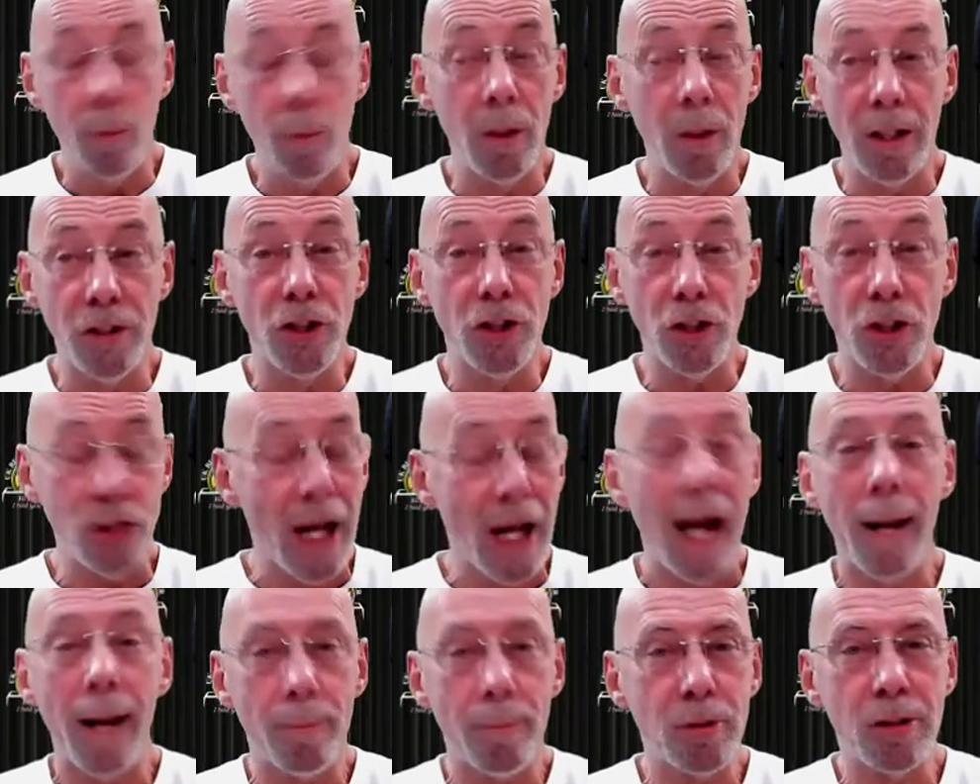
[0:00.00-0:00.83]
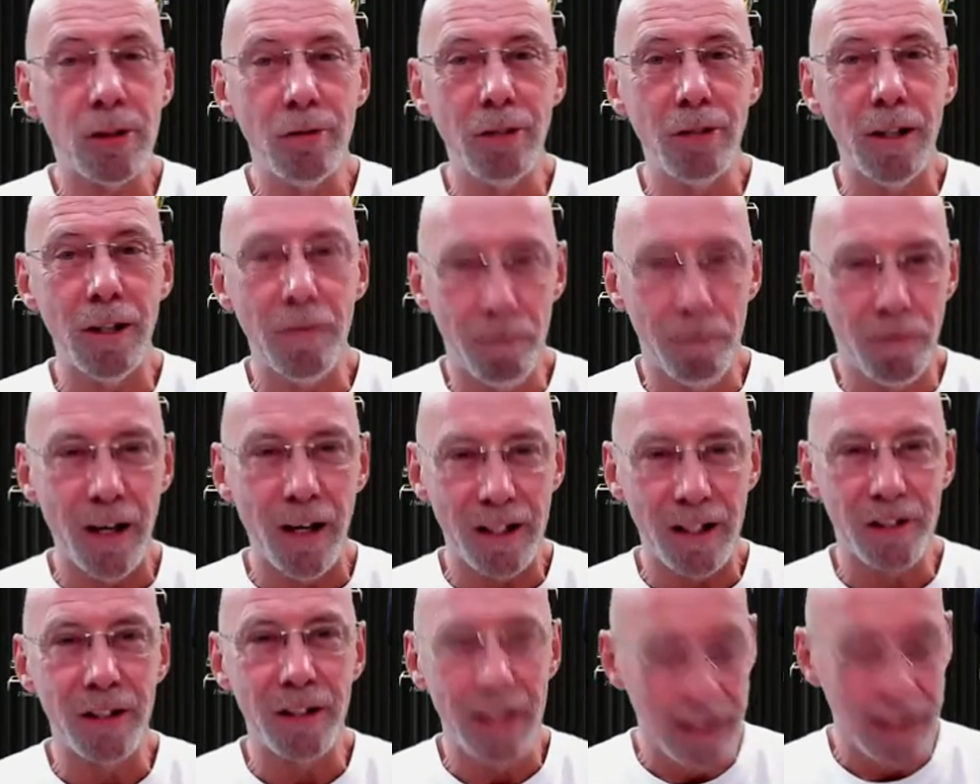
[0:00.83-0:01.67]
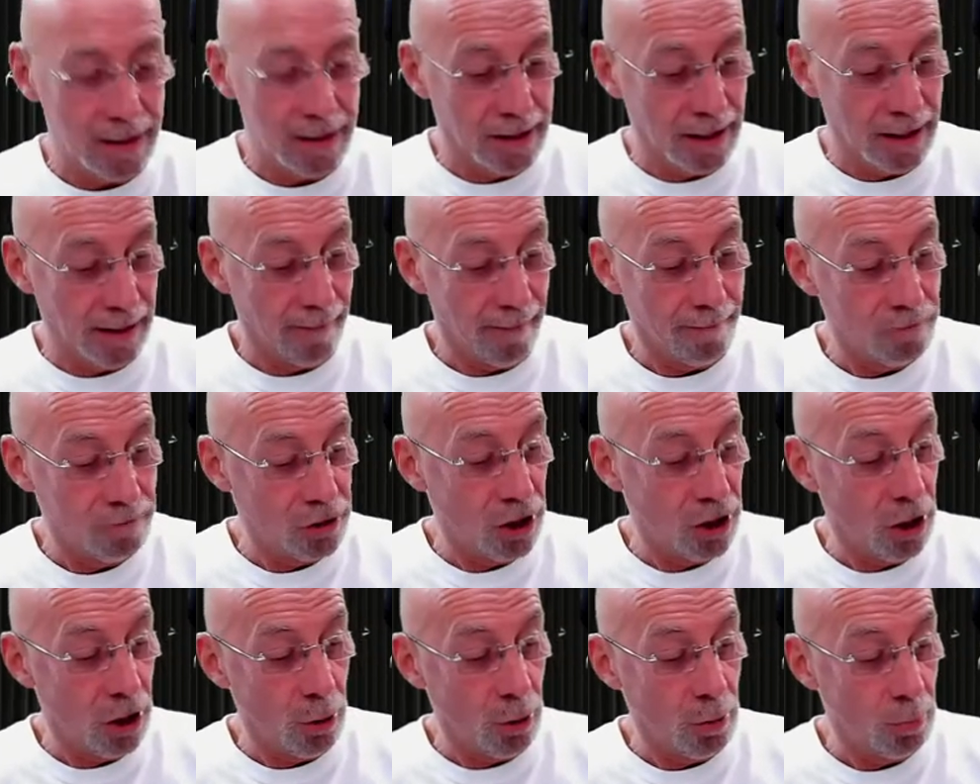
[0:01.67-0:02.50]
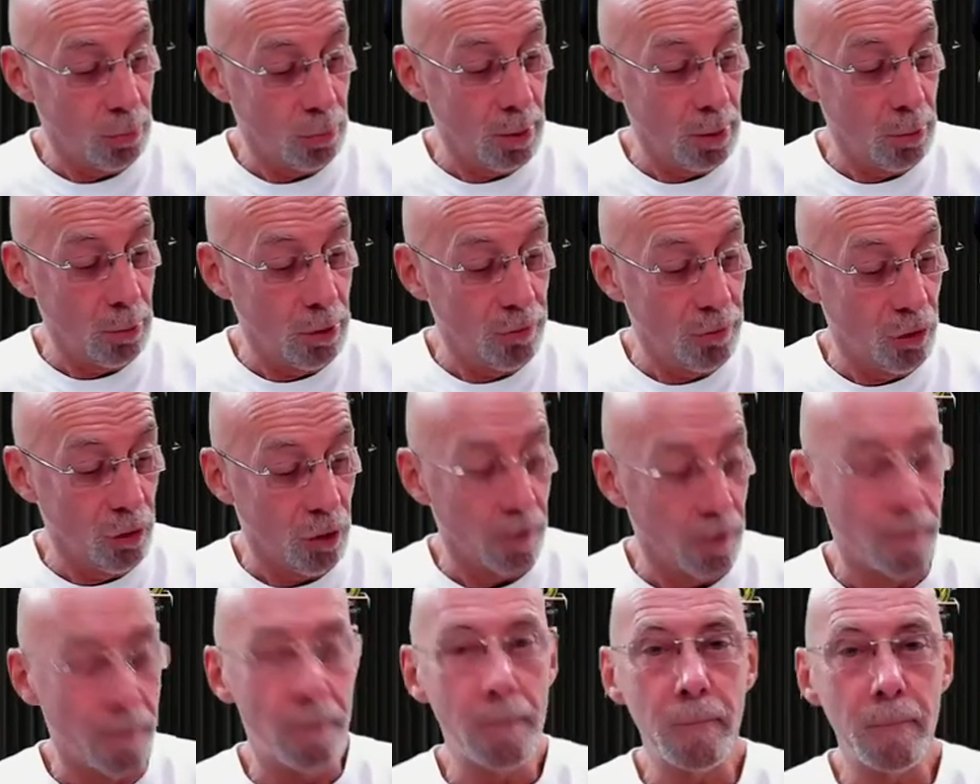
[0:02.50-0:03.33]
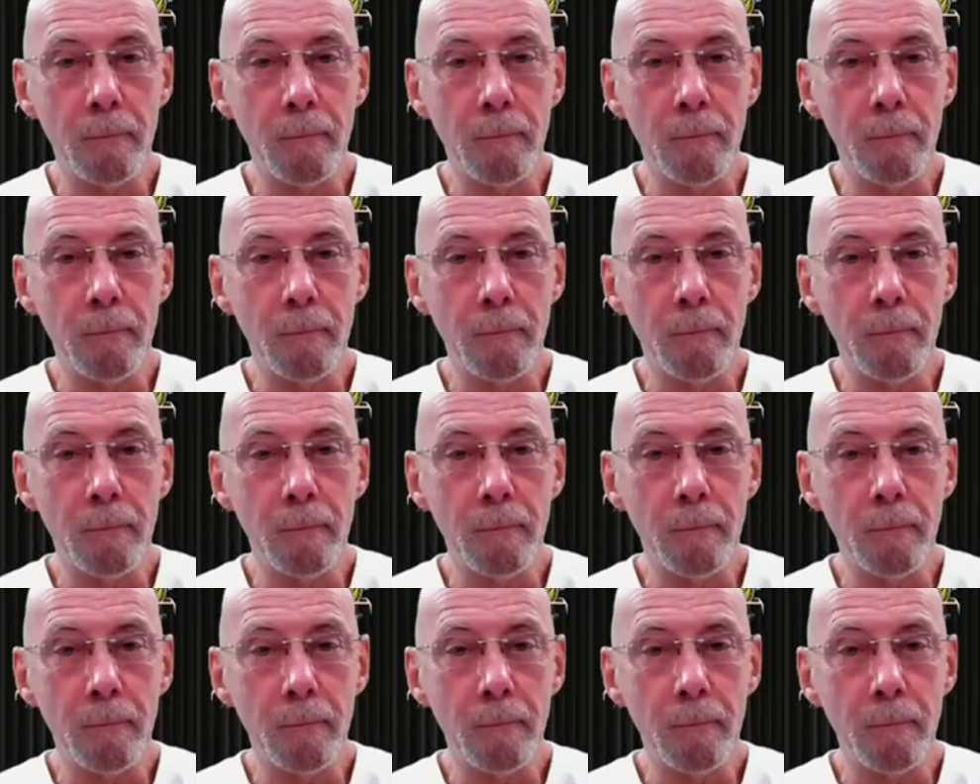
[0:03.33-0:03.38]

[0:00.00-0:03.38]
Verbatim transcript: It's just absolutely fascinating. So we move on.